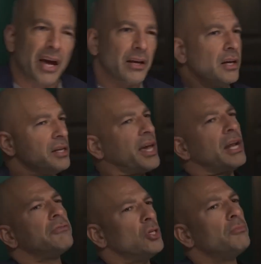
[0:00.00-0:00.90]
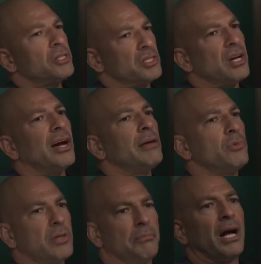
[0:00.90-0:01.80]
that. You can't have too much
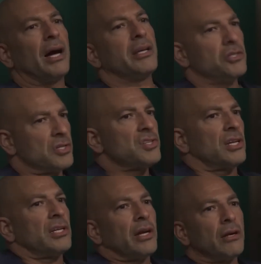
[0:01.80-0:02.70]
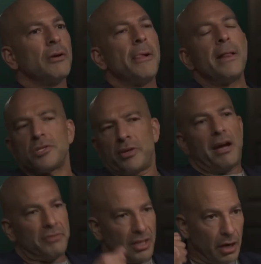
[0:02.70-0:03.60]
time with a body just sitting there. So they
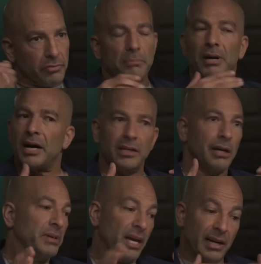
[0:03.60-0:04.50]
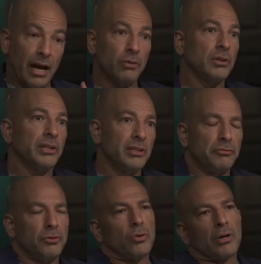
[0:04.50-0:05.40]
have to cover the body up, get it out, clean
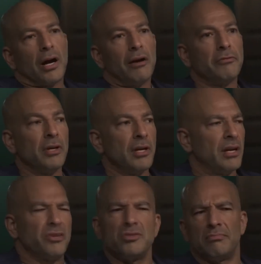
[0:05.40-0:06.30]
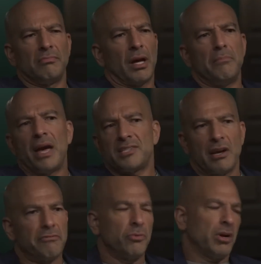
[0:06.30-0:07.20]
the floor off. And there's a mess
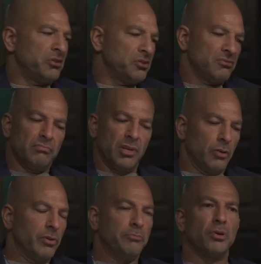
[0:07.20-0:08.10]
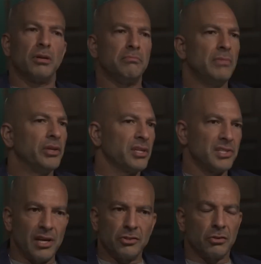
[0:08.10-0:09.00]
everywhere. We've put 1
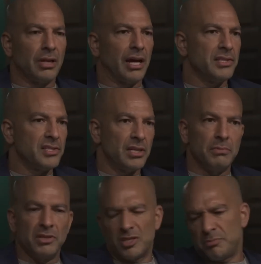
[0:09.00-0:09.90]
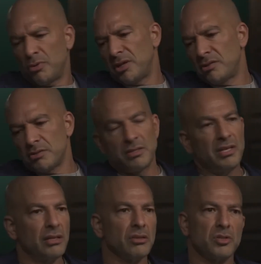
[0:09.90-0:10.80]
million central lines in him at this point. There's
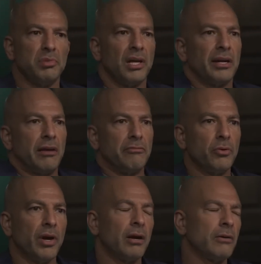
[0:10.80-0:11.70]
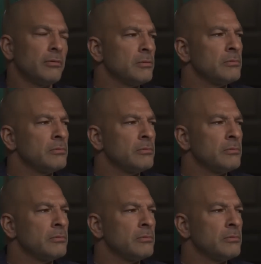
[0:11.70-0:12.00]
needles, blood everywhere.